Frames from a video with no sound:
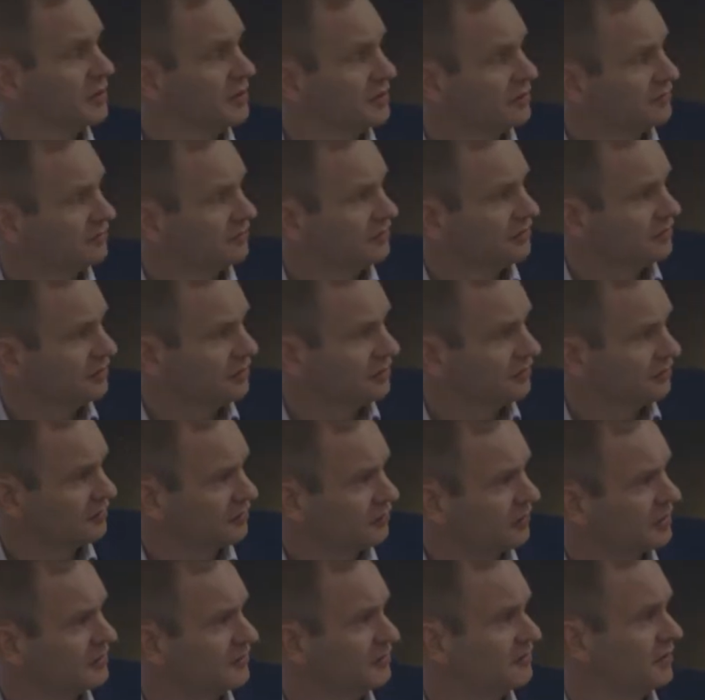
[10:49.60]
we used to use. In
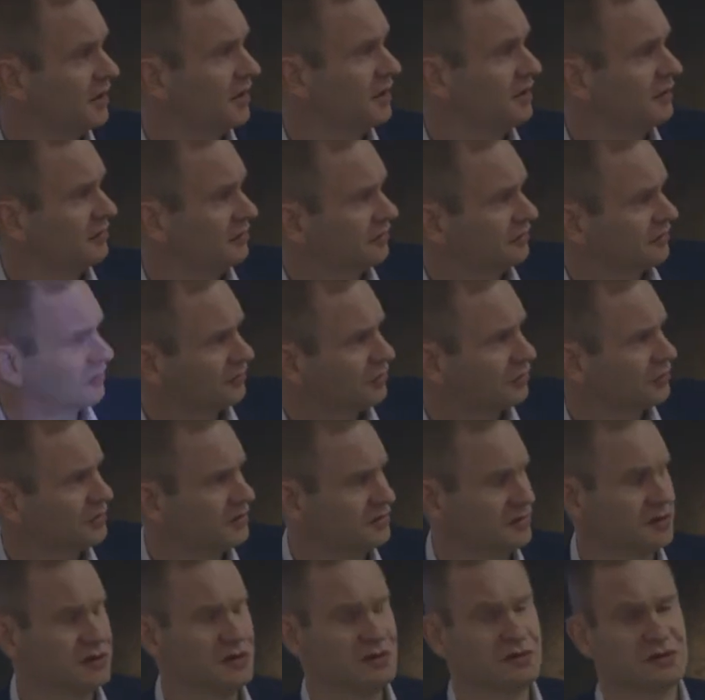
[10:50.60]
2010, this is the tool we
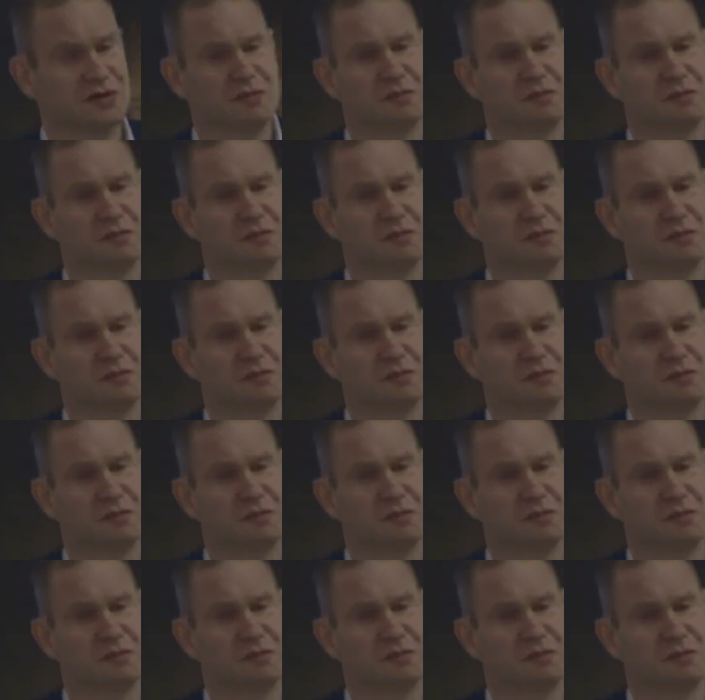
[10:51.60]
used to use